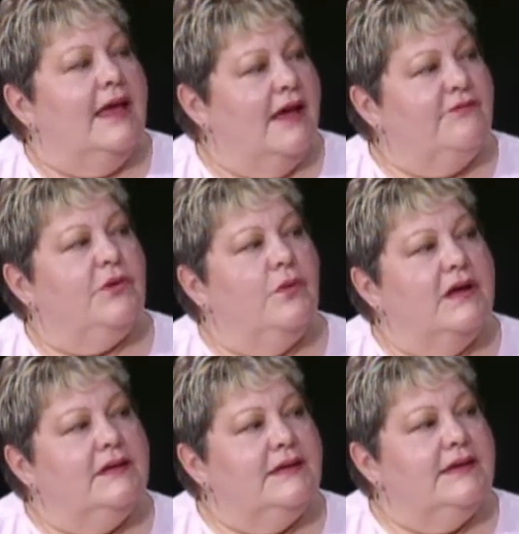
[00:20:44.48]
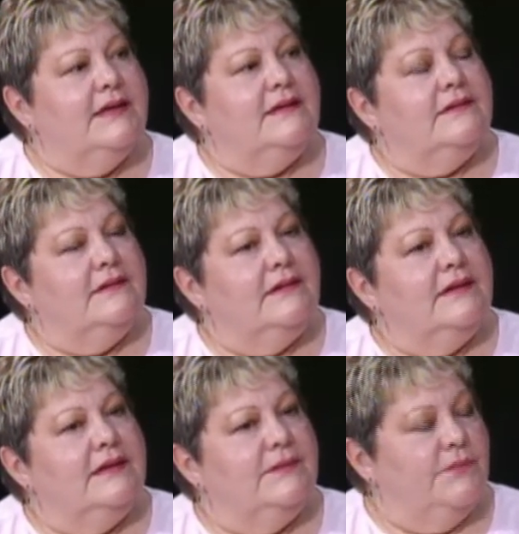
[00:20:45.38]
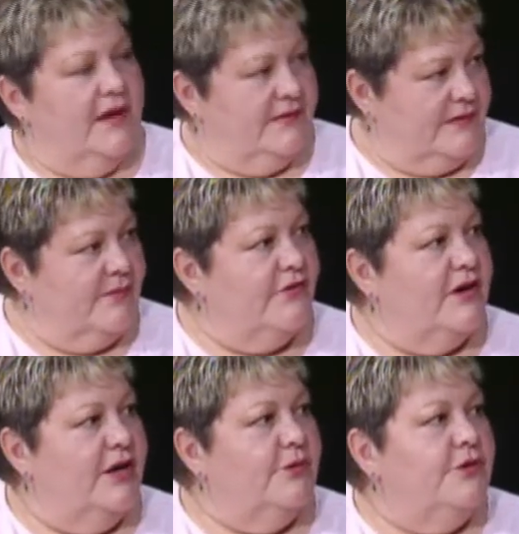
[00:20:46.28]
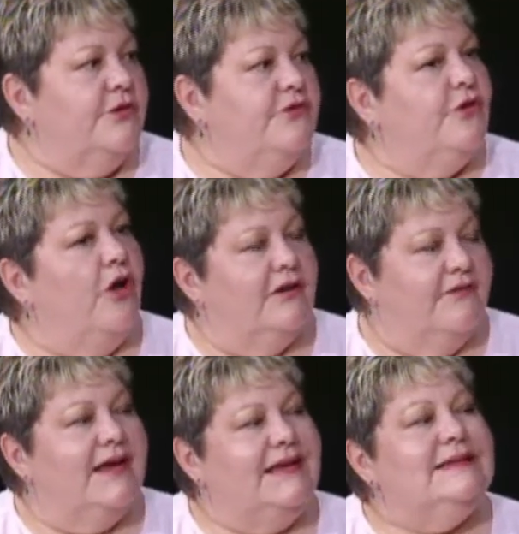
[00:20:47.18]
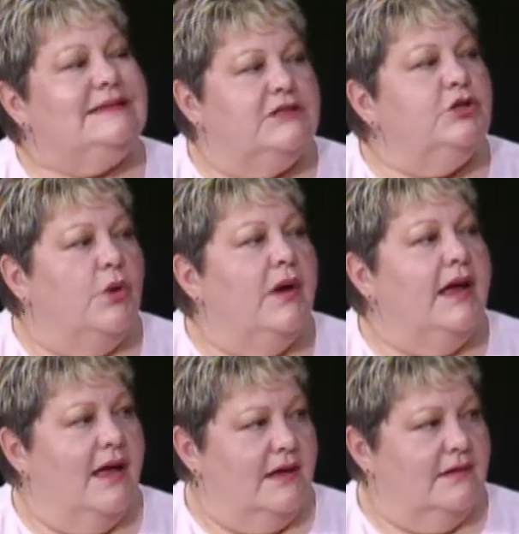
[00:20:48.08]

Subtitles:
everyone in some of our neighborhoods, dog fighting is still going on.